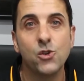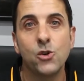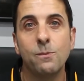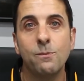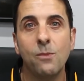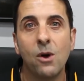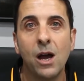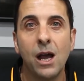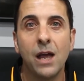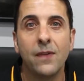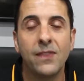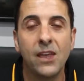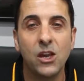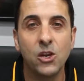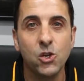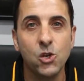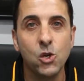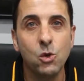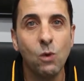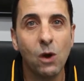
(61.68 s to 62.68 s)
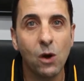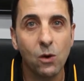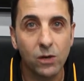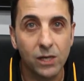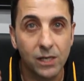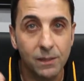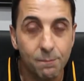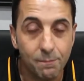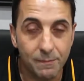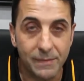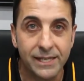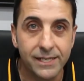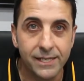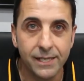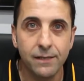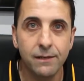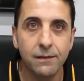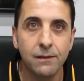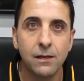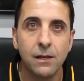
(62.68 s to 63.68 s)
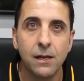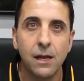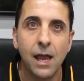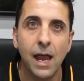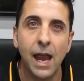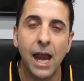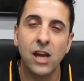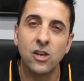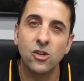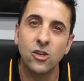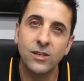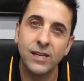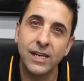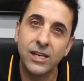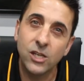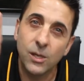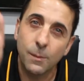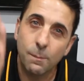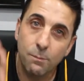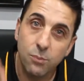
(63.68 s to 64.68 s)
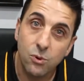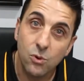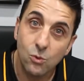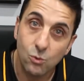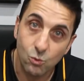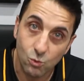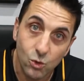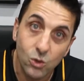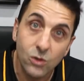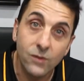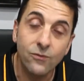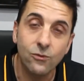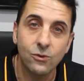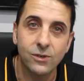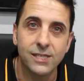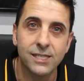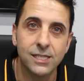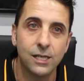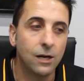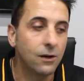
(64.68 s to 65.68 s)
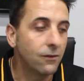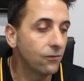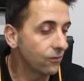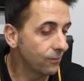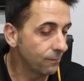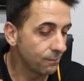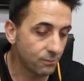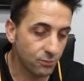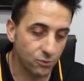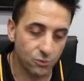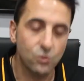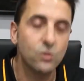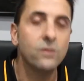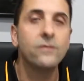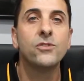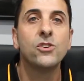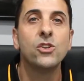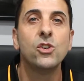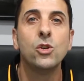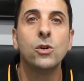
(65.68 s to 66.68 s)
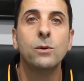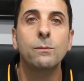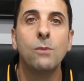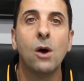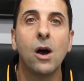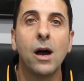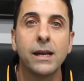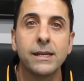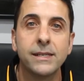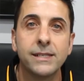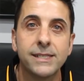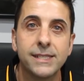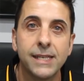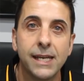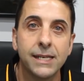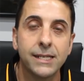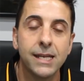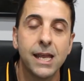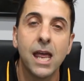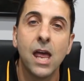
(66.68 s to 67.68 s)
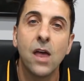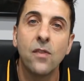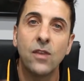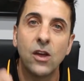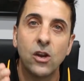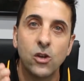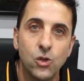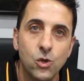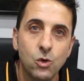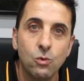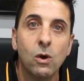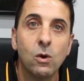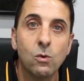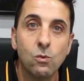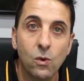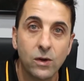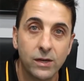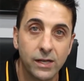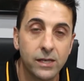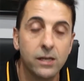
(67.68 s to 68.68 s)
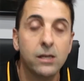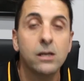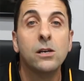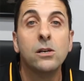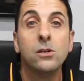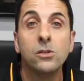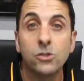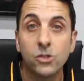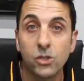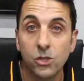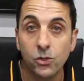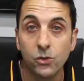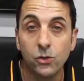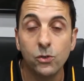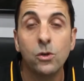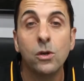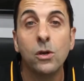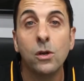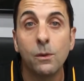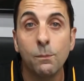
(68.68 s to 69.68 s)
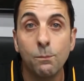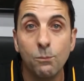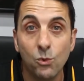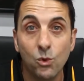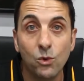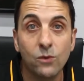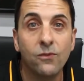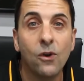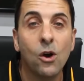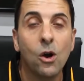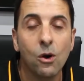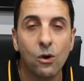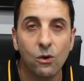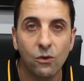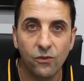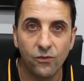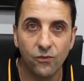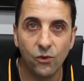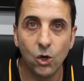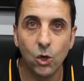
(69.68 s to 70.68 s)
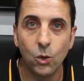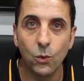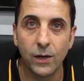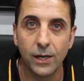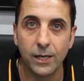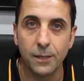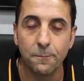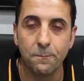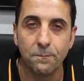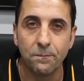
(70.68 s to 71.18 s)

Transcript: your mind that you are committed, and you need to prove yourself and prove to your mindset that you are ready to move forward.